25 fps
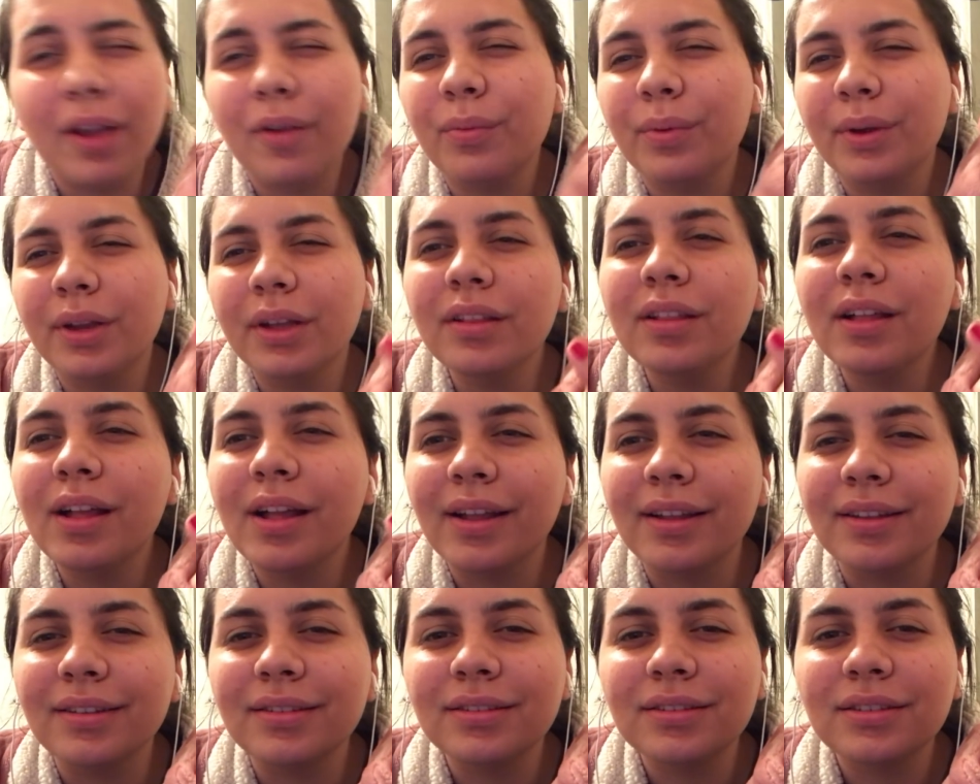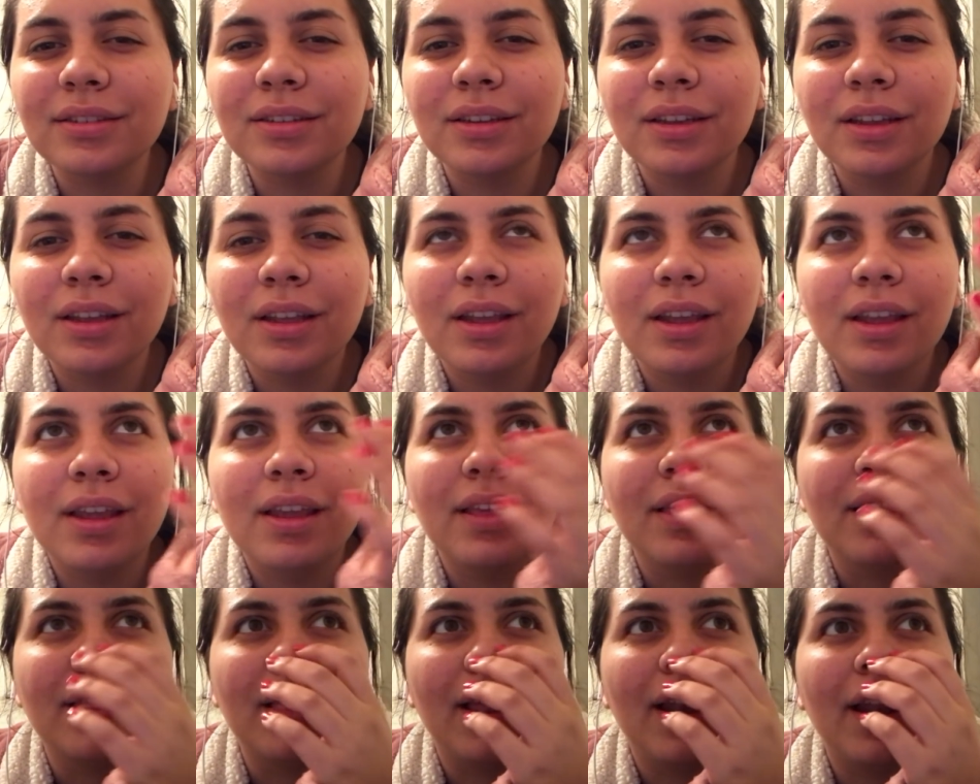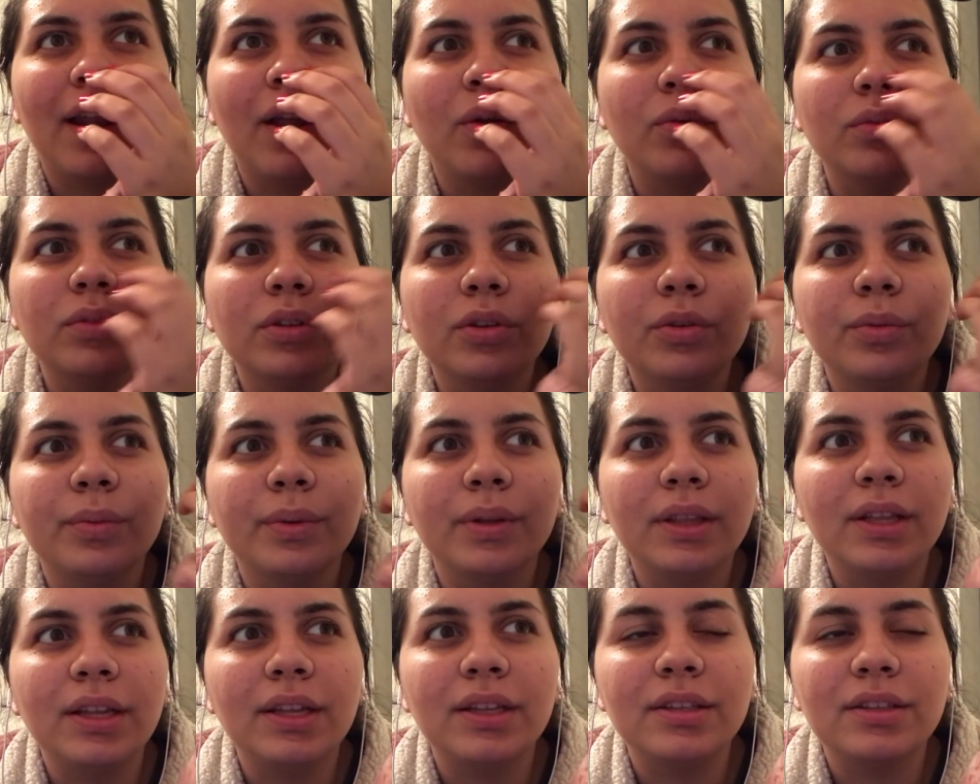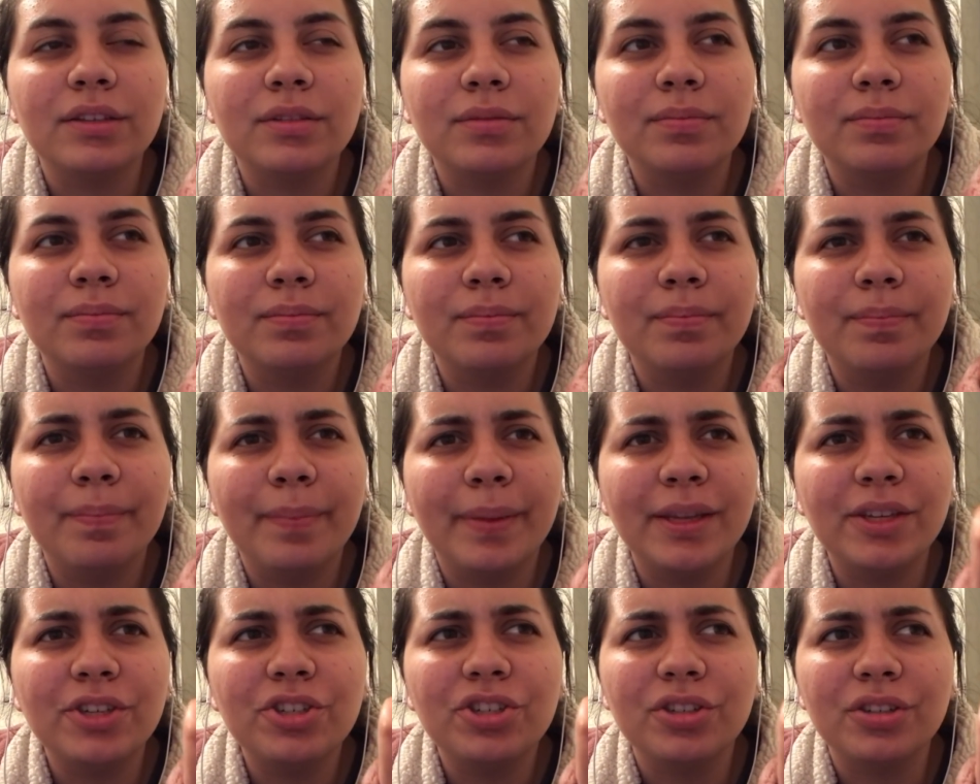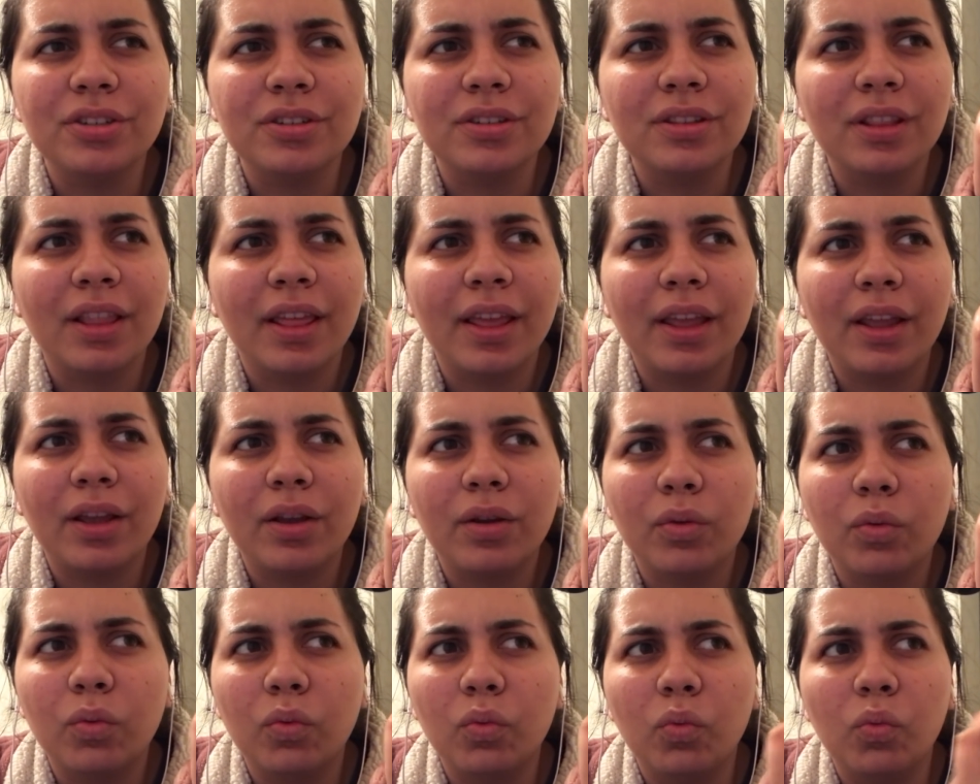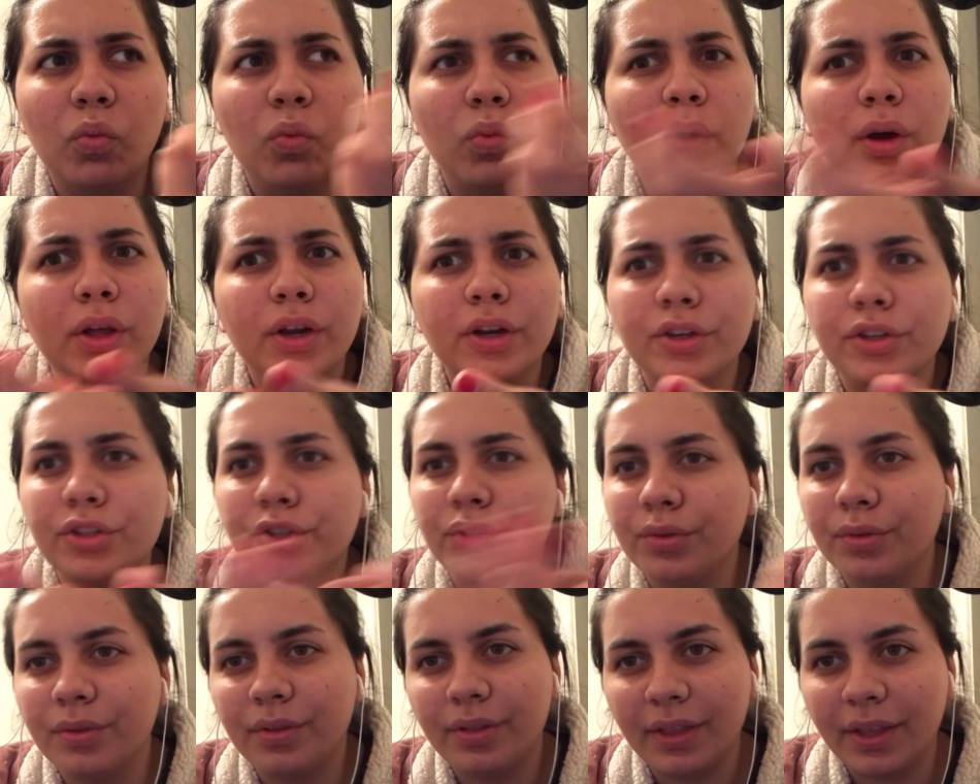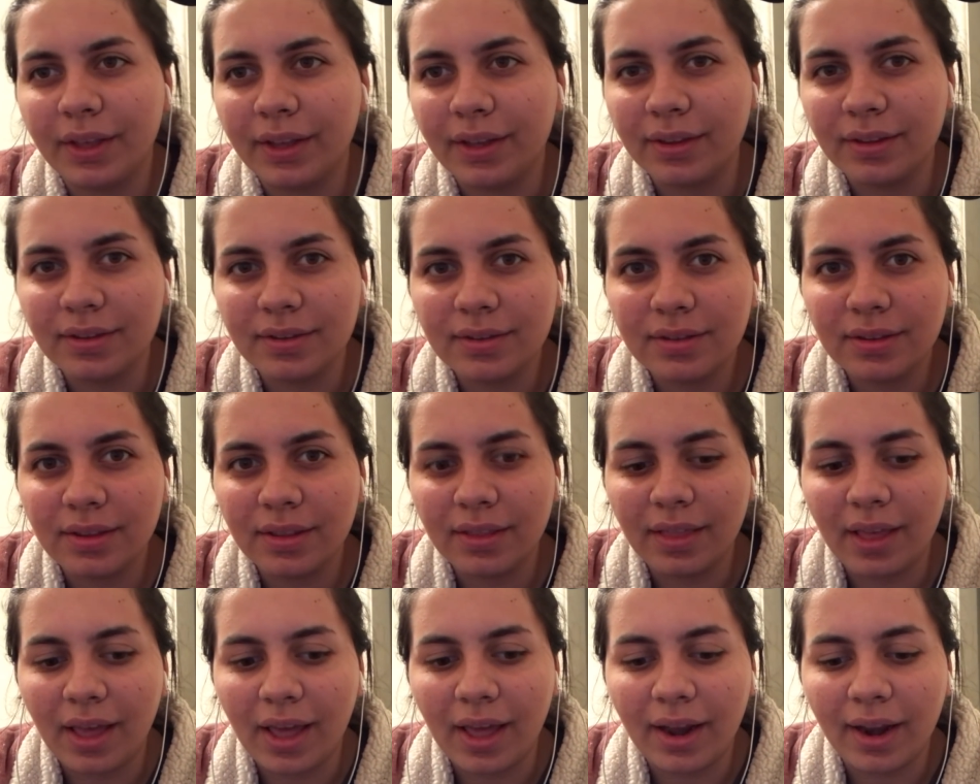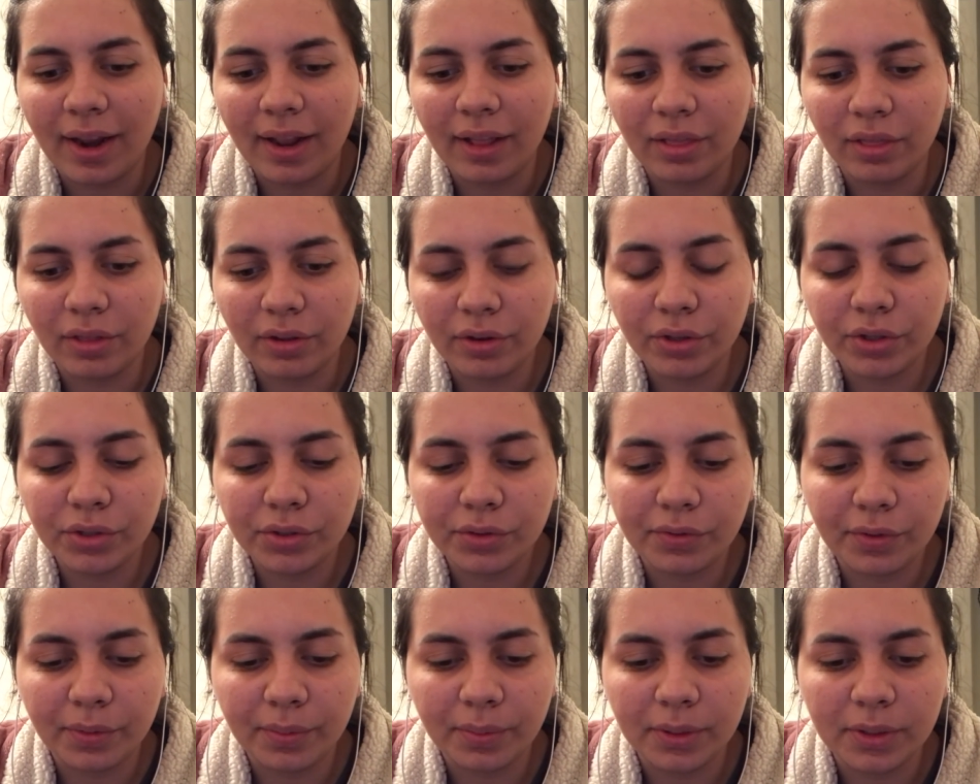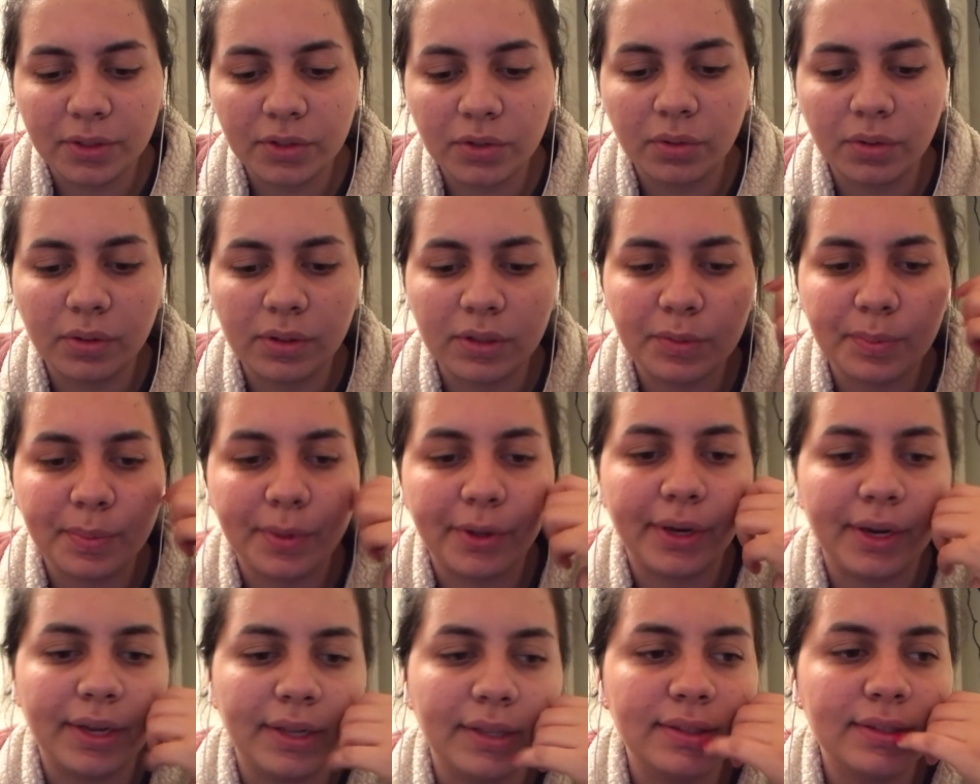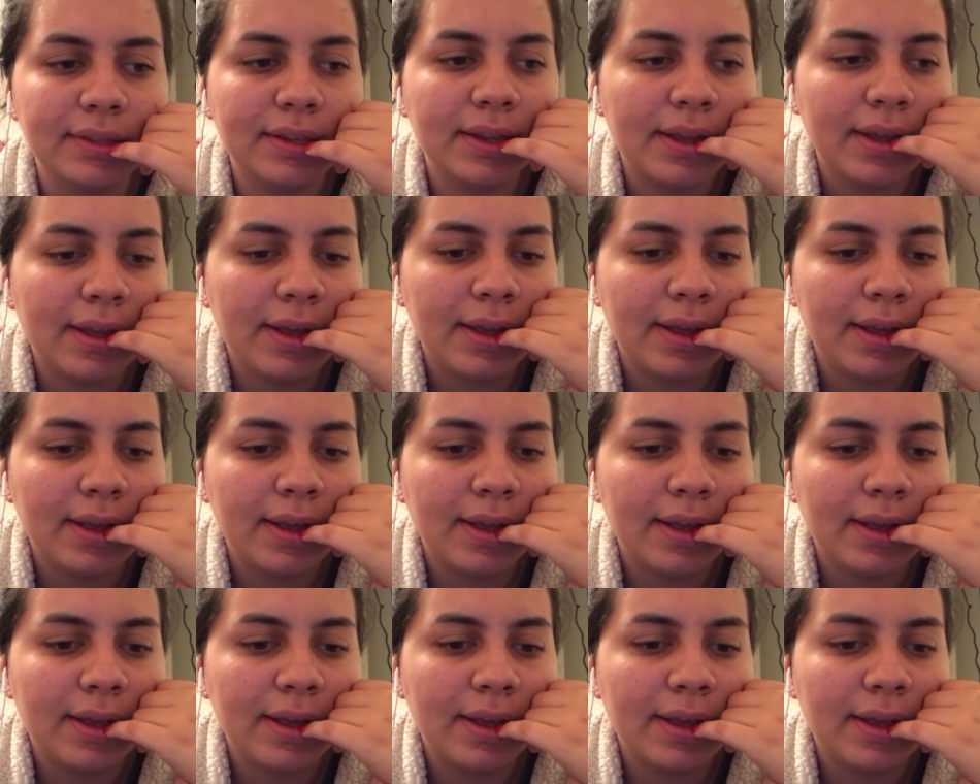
I realized that I only really mentioned like one or two things that I learned from this whole experience.